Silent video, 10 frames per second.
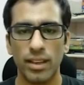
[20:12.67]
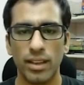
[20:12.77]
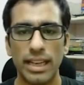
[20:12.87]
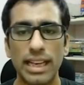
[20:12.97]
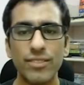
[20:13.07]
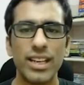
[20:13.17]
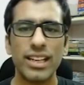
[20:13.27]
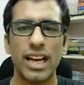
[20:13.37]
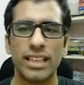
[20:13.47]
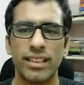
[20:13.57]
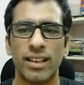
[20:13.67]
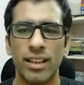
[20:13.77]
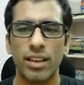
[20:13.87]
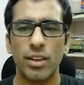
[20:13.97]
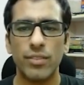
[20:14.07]
And we are done.
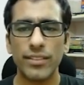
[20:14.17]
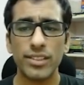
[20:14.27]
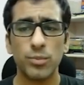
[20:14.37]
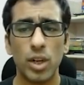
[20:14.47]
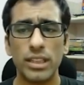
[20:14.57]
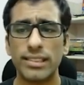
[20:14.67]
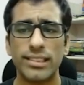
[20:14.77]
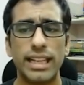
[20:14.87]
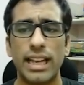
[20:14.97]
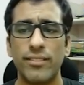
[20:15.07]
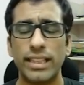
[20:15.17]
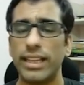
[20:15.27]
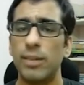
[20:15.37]
We have a small git CLI with the help